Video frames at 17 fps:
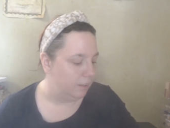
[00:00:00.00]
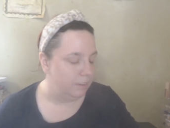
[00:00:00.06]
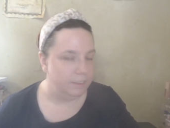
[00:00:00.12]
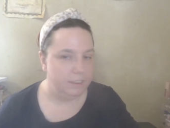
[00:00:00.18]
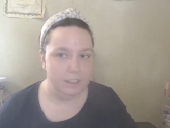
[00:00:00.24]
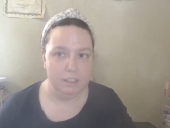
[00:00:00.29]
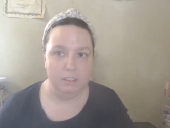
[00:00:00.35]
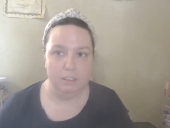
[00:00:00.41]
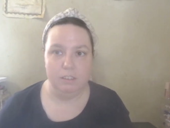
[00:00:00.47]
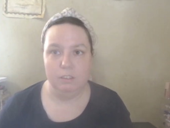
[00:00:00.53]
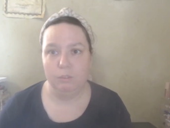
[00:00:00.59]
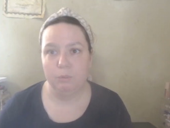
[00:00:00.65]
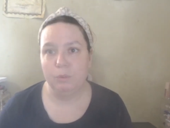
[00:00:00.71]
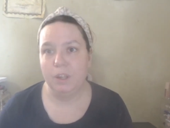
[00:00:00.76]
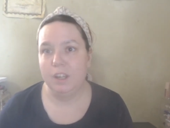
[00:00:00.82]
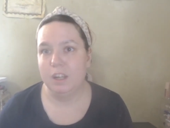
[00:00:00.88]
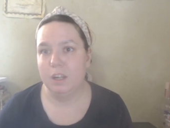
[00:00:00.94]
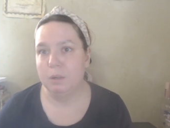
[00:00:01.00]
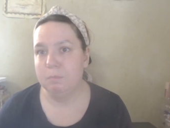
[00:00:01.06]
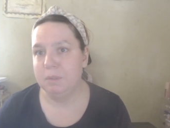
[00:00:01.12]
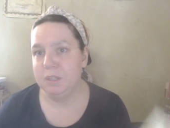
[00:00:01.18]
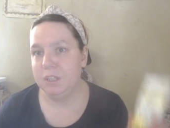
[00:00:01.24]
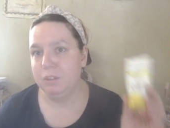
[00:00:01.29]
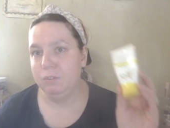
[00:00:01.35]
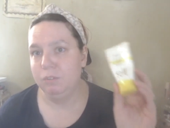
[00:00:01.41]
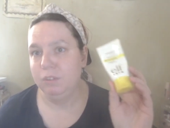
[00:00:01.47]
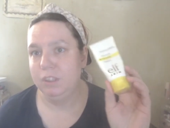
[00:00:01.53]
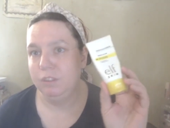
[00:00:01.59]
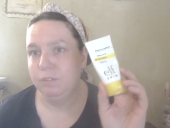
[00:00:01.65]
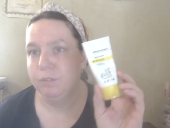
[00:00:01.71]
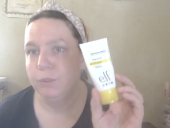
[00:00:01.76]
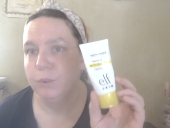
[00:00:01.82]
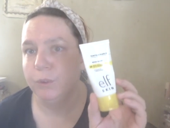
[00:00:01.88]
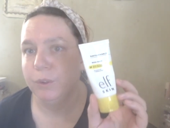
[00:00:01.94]
This is what I'll be using
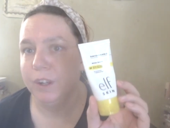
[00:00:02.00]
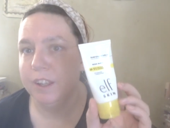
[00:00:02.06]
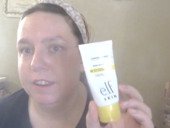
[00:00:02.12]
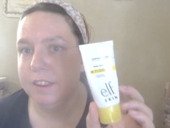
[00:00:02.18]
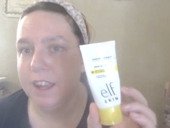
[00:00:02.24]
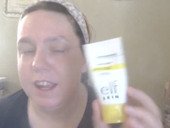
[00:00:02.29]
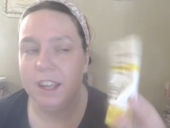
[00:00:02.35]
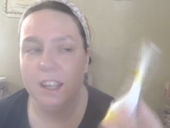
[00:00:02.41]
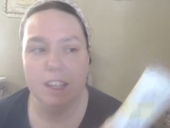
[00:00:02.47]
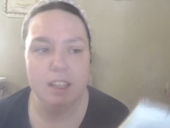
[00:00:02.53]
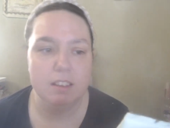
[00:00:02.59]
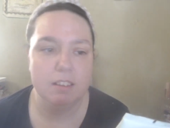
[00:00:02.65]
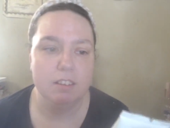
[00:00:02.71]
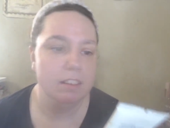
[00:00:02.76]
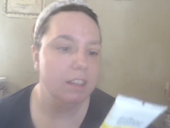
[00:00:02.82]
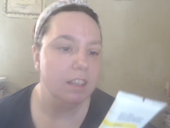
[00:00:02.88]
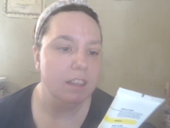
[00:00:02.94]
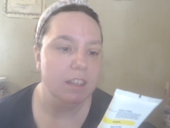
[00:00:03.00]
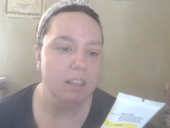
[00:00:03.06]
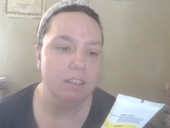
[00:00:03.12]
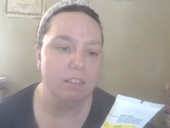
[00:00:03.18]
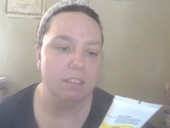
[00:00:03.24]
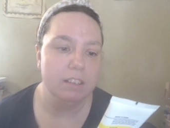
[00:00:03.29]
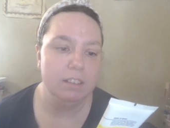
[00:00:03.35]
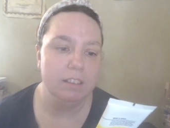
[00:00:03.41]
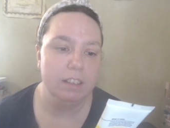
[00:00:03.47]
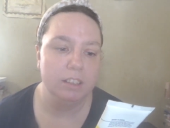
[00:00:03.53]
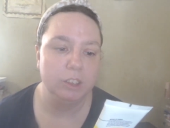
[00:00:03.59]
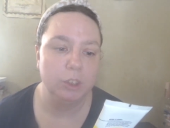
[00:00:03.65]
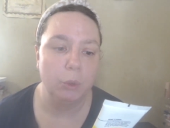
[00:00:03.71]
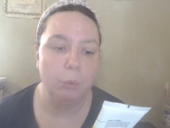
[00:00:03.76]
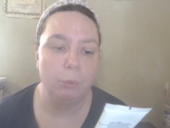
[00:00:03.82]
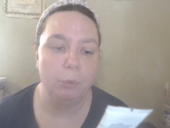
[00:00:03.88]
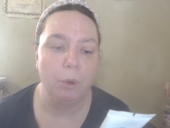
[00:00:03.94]
for that. It's the SunTouch
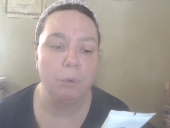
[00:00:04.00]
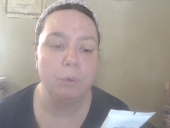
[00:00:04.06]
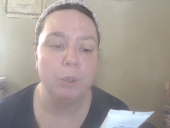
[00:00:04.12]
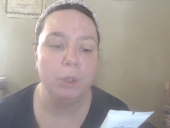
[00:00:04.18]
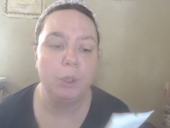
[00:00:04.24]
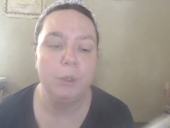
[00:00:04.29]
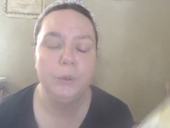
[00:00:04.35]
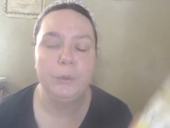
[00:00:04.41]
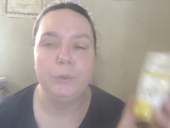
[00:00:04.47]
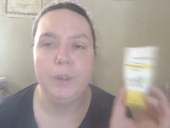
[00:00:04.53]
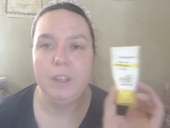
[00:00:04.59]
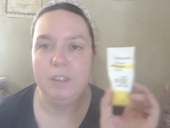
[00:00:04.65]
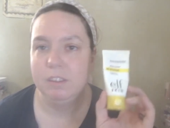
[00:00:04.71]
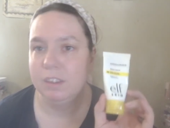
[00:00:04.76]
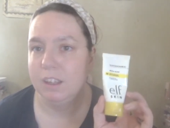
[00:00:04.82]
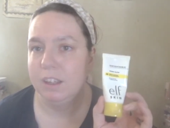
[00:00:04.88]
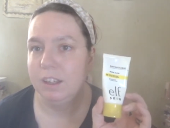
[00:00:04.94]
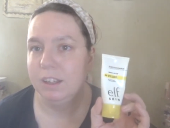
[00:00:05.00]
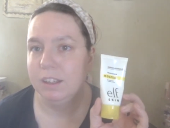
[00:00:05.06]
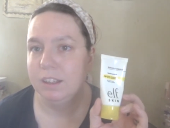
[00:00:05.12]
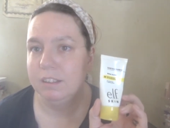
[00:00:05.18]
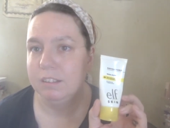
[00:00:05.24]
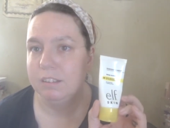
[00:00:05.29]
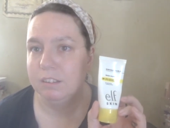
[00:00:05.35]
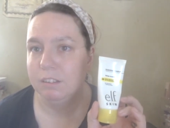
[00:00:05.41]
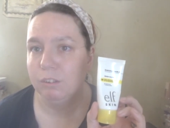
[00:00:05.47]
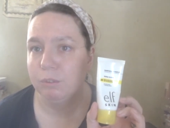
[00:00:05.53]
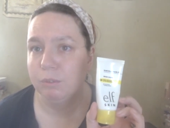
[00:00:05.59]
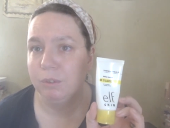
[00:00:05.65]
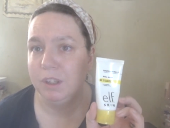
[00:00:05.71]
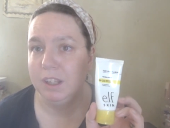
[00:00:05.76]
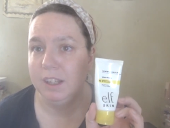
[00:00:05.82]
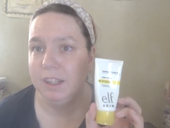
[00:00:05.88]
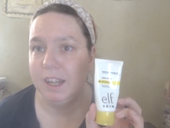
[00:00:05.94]
Whoa Glow. It's a
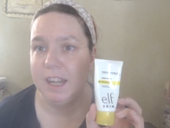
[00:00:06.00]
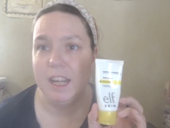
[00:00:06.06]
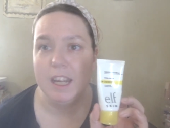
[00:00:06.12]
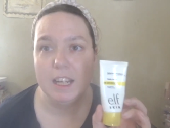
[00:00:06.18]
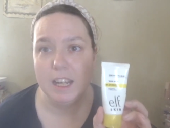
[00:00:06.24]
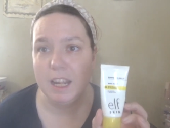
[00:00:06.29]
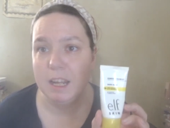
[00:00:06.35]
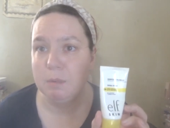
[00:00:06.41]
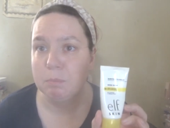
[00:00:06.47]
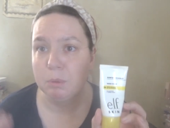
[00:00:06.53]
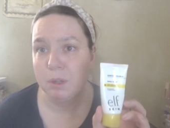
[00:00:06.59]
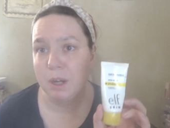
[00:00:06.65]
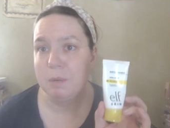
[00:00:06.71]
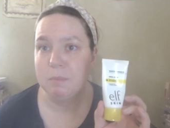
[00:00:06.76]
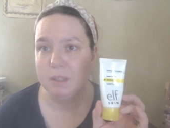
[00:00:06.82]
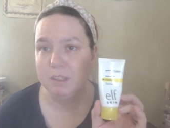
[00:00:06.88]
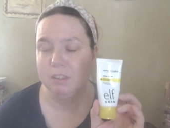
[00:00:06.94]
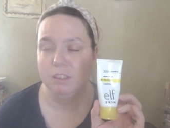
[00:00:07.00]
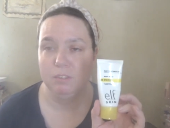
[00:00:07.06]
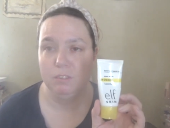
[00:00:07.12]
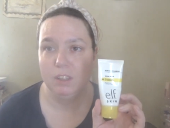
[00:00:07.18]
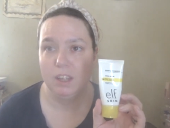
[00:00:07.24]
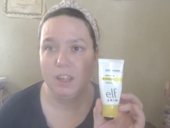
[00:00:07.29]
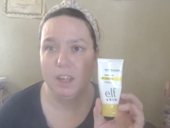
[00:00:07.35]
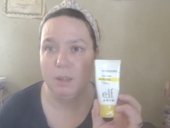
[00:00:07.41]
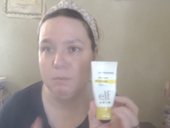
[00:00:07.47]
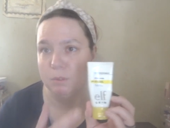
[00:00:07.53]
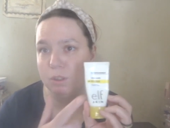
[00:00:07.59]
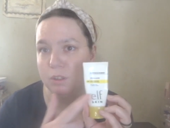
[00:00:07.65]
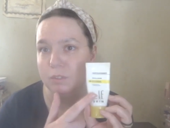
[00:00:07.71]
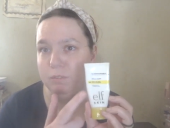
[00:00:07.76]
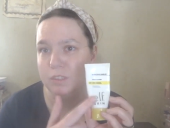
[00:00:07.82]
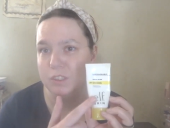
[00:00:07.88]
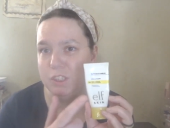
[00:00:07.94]
sunscreen and a primer at the same time. So
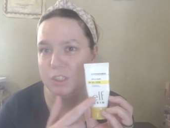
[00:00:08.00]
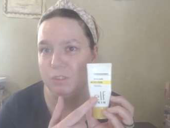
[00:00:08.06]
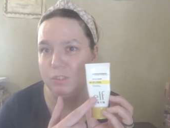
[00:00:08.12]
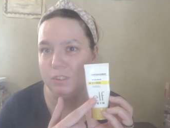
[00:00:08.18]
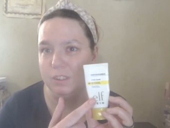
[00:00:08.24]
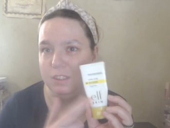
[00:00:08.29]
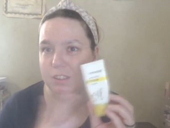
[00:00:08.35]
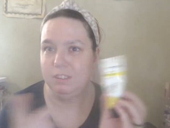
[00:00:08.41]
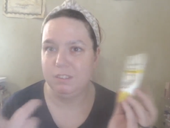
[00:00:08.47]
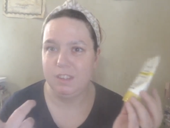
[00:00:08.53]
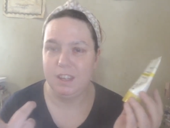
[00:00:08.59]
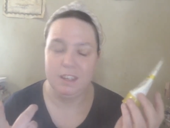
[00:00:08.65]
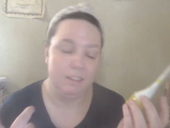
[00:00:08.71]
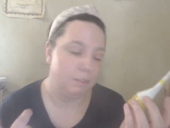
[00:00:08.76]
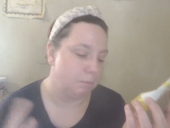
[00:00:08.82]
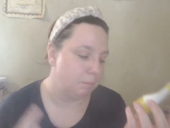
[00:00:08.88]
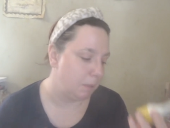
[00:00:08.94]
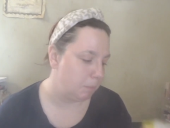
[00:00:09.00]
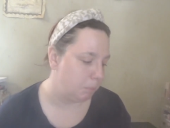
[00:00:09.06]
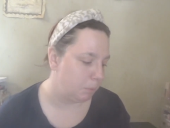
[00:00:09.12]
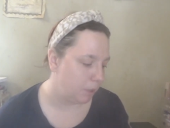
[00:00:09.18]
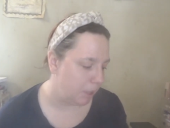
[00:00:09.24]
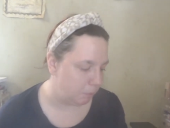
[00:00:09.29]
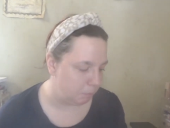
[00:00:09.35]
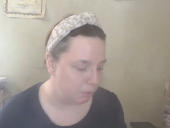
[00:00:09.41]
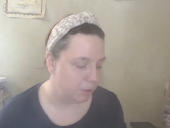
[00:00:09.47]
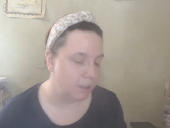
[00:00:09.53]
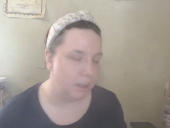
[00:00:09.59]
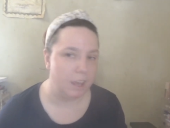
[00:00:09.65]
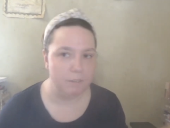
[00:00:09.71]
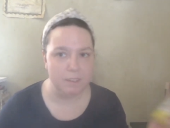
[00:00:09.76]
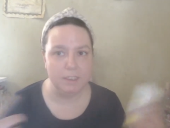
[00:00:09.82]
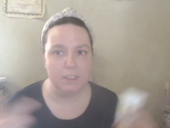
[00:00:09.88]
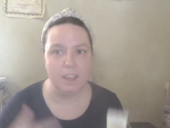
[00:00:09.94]
I'm just using this as my primer.
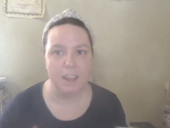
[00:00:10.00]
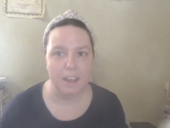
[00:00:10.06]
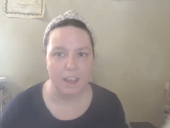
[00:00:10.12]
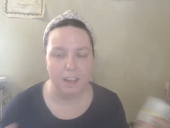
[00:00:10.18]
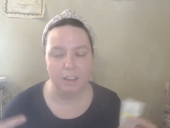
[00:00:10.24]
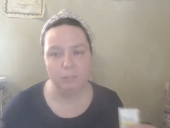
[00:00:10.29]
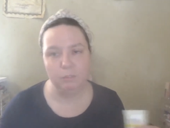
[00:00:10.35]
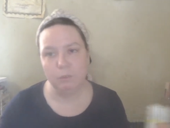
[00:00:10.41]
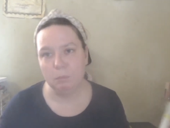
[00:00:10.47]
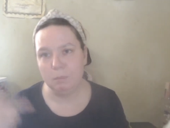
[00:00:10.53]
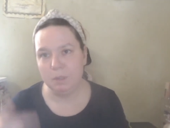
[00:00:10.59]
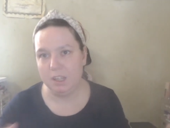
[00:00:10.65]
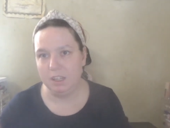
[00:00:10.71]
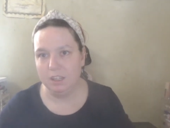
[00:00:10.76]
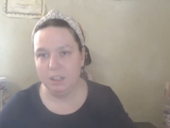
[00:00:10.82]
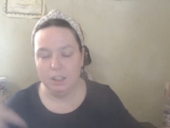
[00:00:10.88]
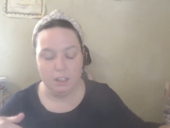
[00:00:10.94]
Everything I have will be